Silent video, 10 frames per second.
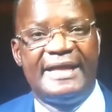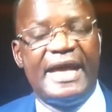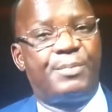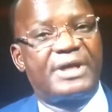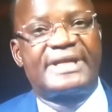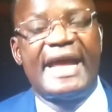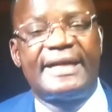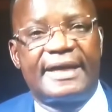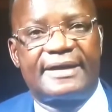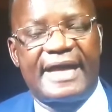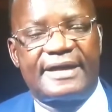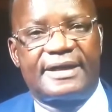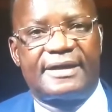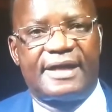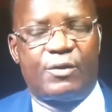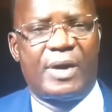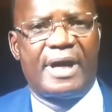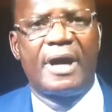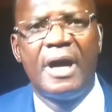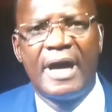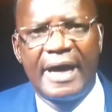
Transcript: they pretended that they were